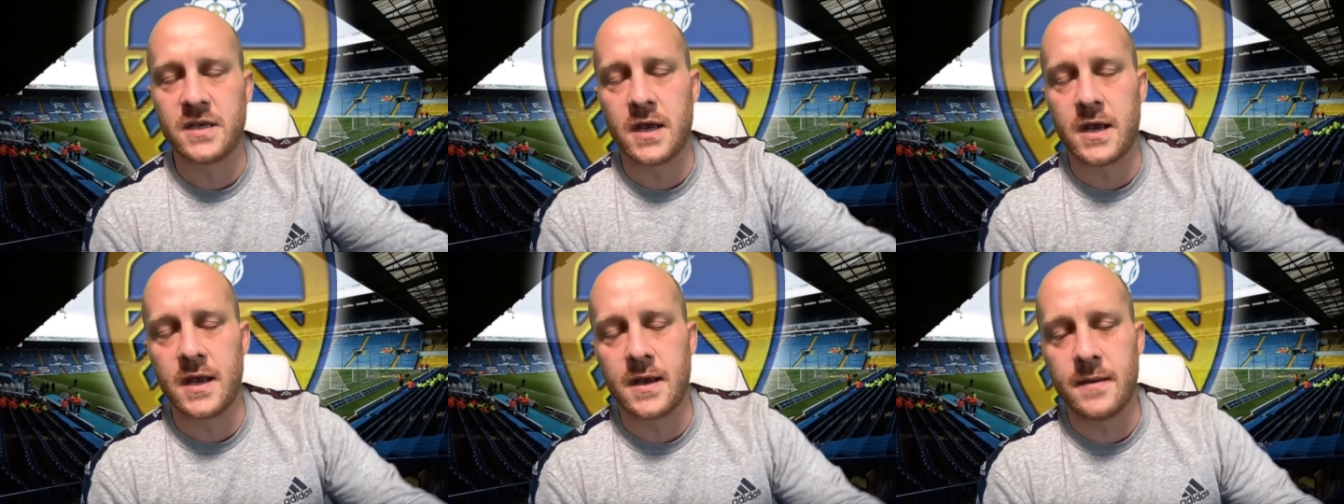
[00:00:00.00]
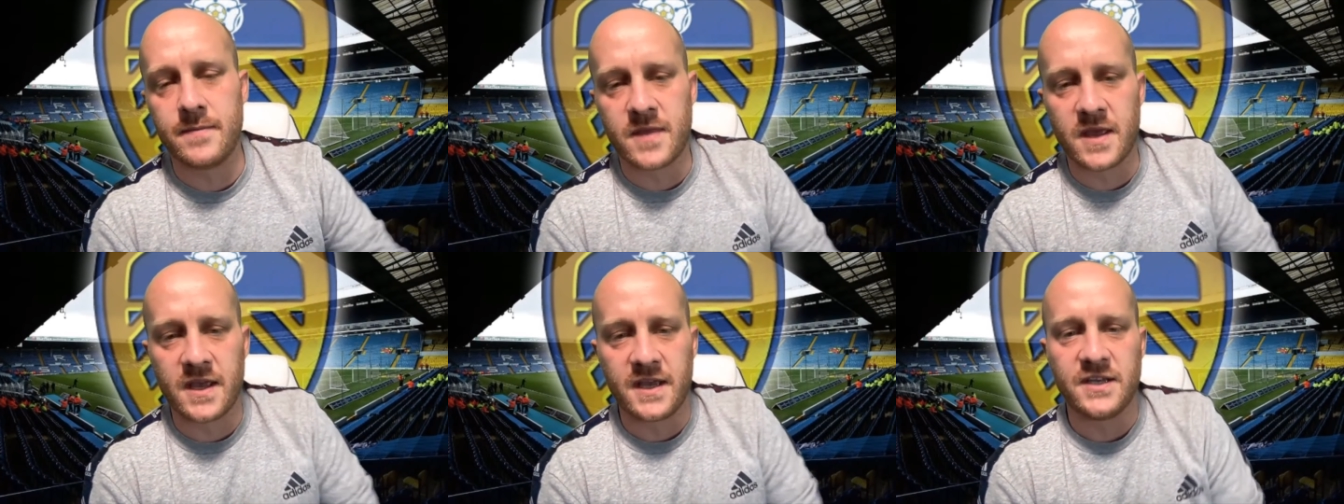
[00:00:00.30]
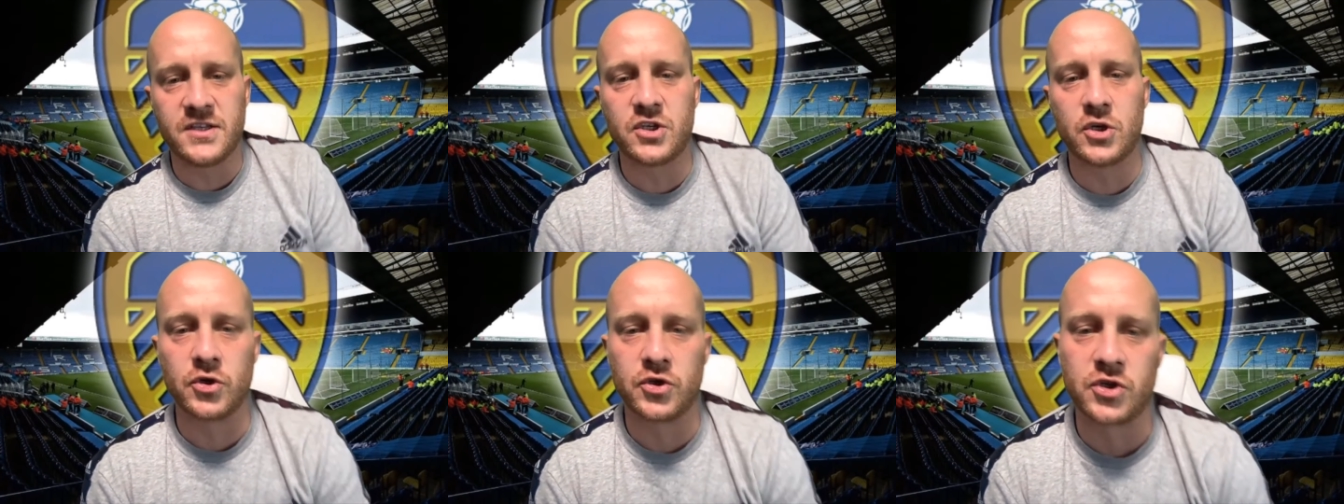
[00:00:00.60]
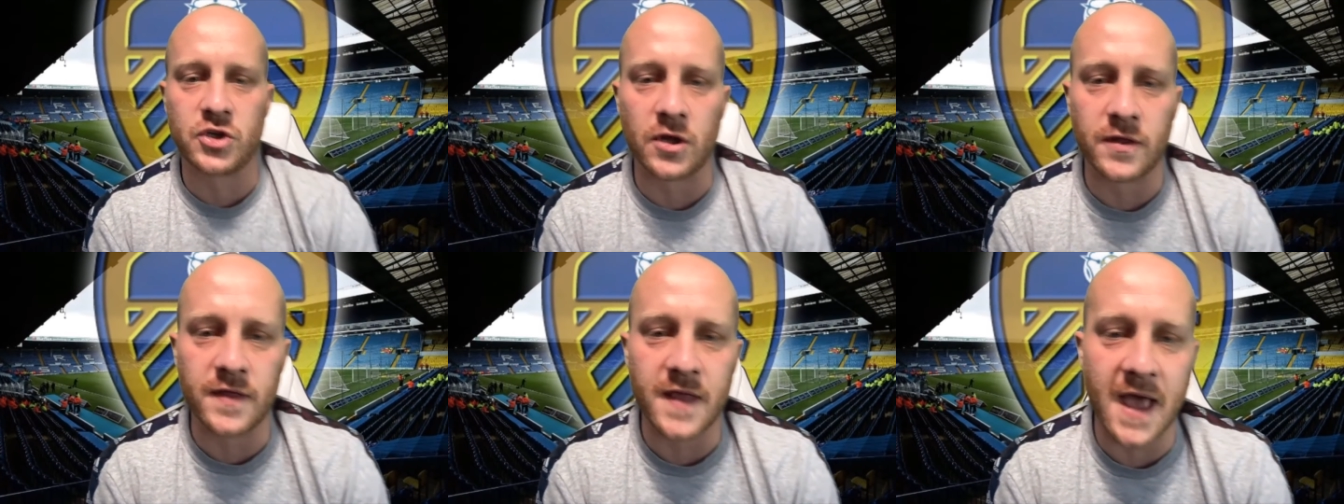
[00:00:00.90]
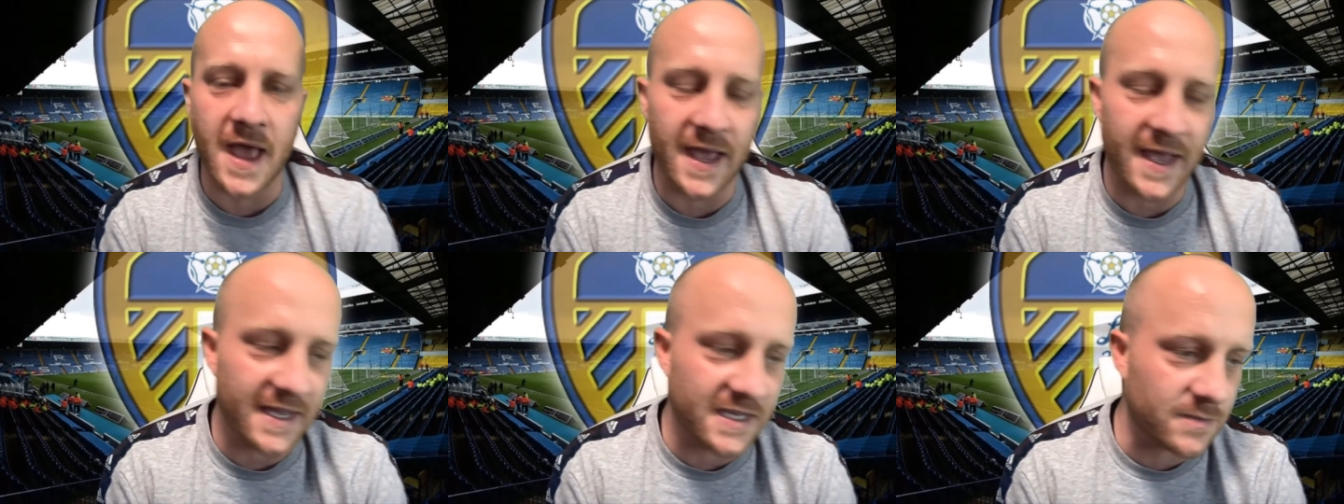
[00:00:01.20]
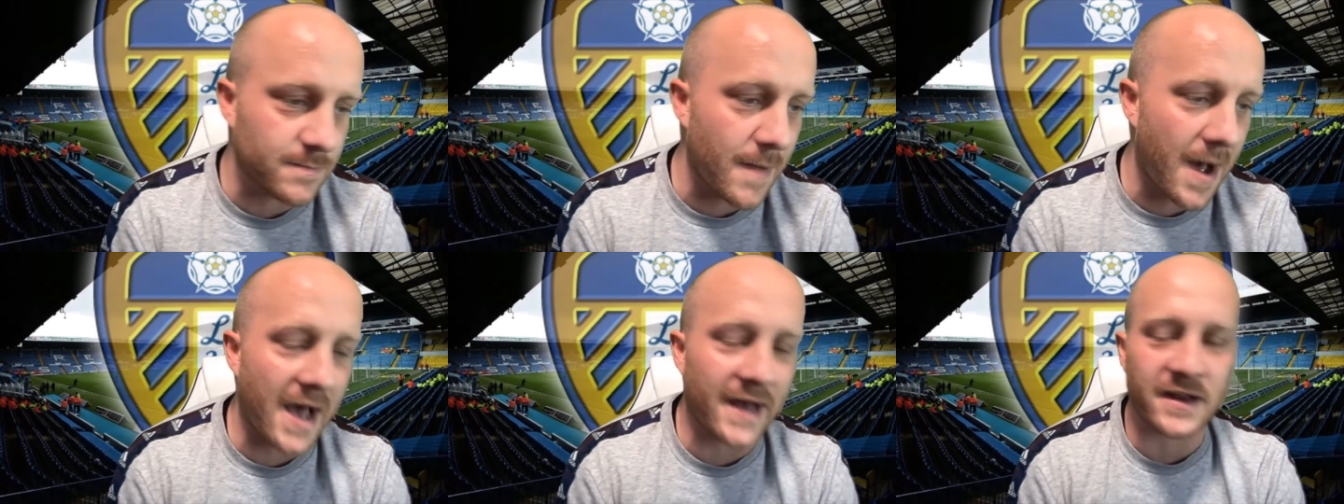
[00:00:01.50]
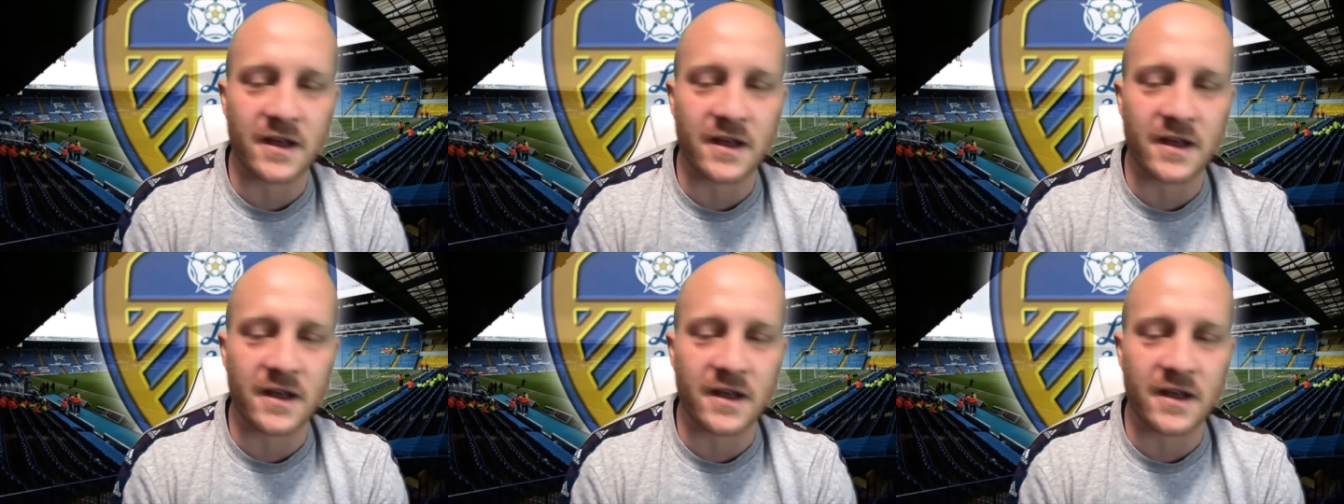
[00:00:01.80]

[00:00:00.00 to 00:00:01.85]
um, that he touched on there. It is mad.